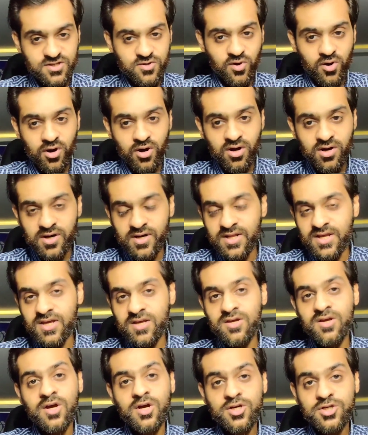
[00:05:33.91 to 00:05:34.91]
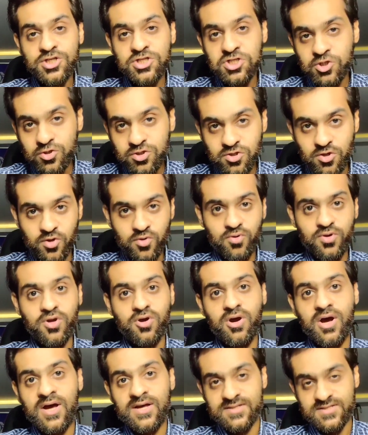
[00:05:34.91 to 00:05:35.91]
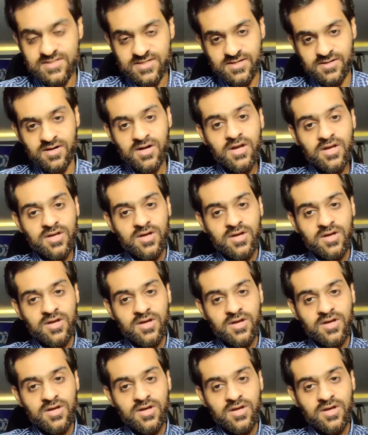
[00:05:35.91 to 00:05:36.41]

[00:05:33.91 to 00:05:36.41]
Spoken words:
you already should know your answer.